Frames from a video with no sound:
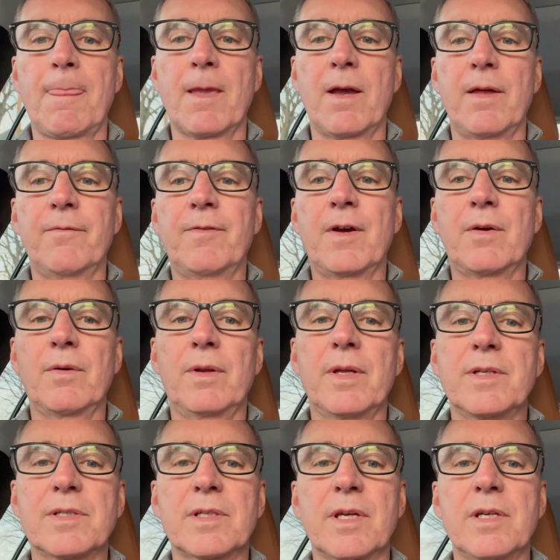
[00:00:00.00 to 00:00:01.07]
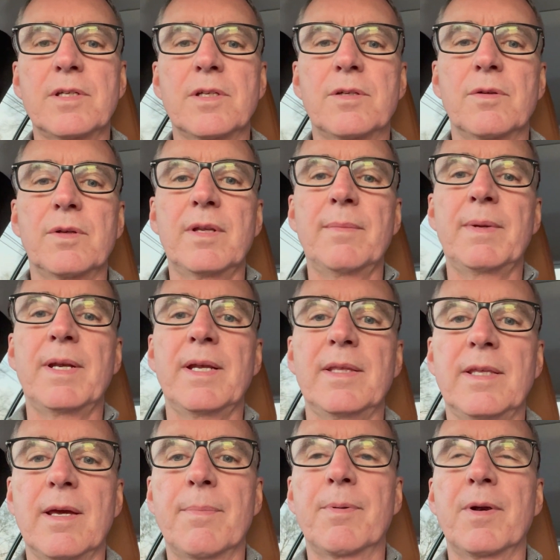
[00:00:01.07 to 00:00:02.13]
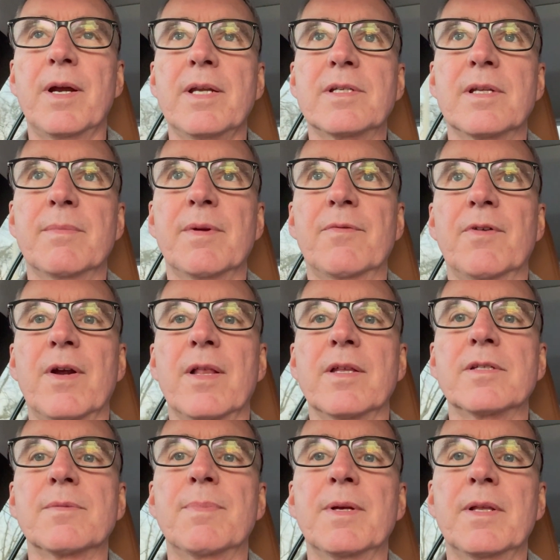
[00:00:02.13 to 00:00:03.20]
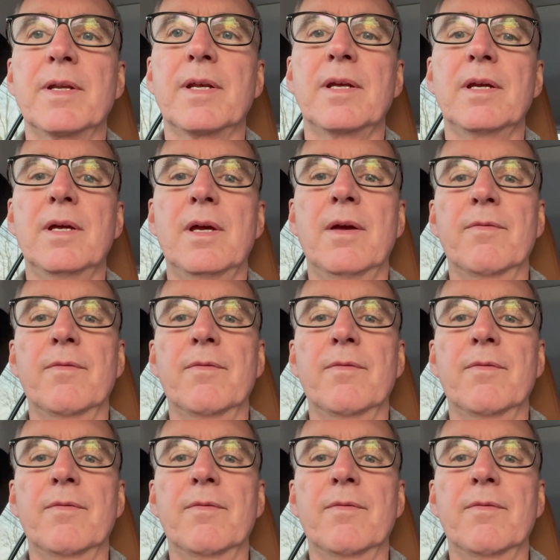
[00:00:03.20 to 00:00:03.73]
on federal legislation to eliminate the upper age limit for eligibility